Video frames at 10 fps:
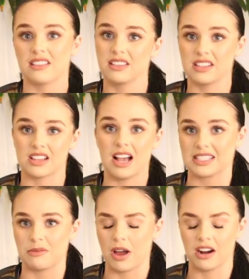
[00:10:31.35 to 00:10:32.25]
the size
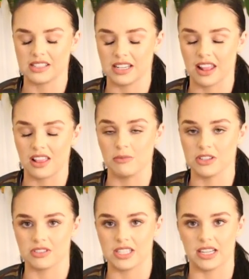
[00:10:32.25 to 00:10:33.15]
comparison in them
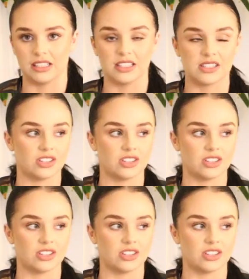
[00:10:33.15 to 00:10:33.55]
is ridiculous.